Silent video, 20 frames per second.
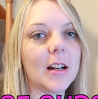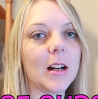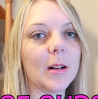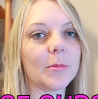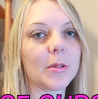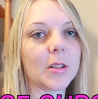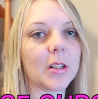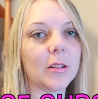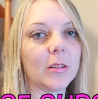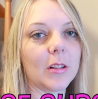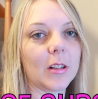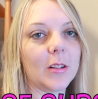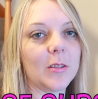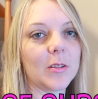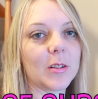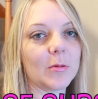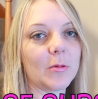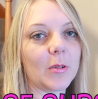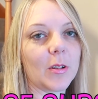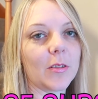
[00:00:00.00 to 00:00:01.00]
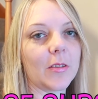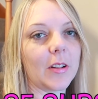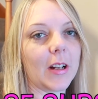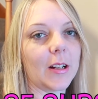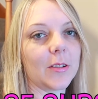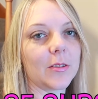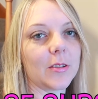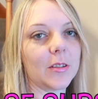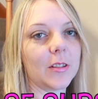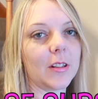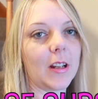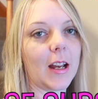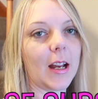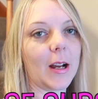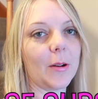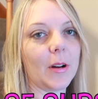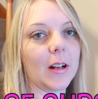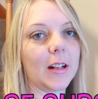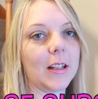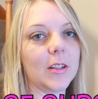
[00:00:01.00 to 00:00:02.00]
I'm so close to 1,000
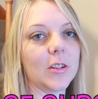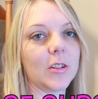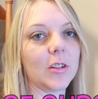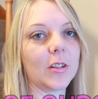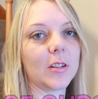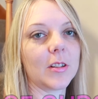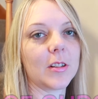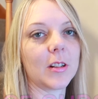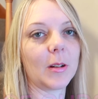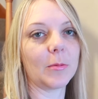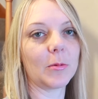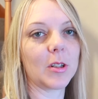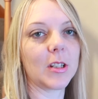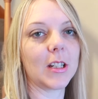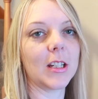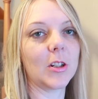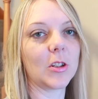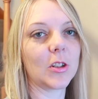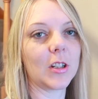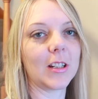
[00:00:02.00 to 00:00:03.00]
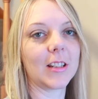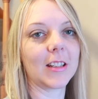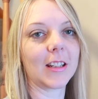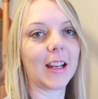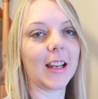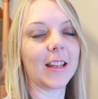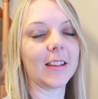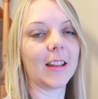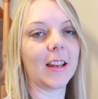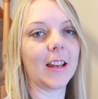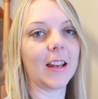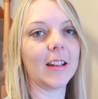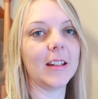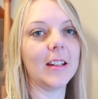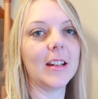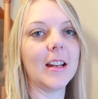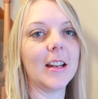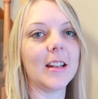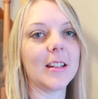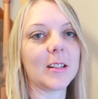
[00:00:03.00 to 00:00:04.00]
now and I'm just itching to get there.
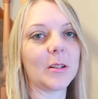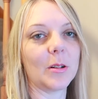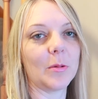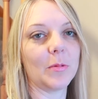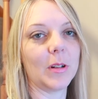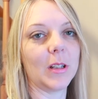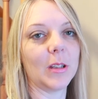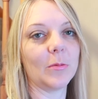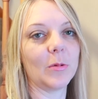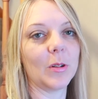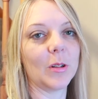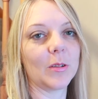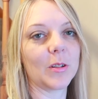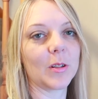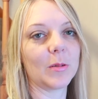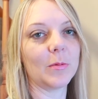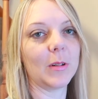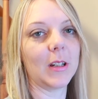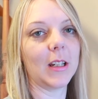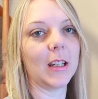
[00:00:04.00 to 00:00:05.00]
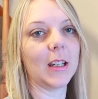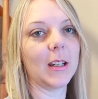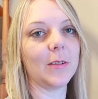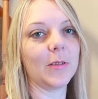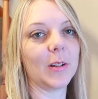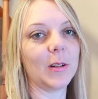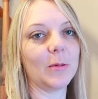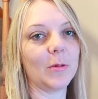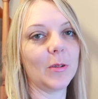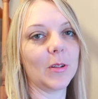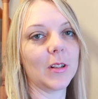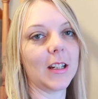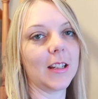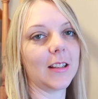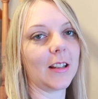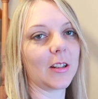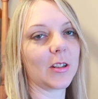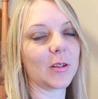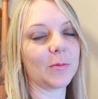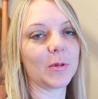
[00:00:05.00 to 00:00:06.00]
So it would mean the world to me if you would
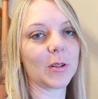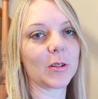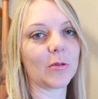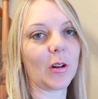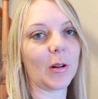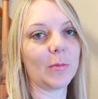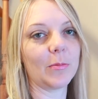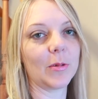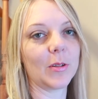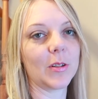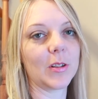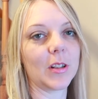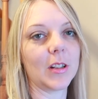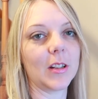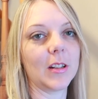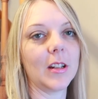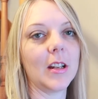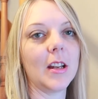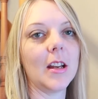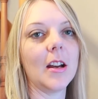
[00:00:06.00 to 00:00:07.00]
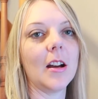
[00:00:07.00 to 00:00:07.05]
hit that subscribe button.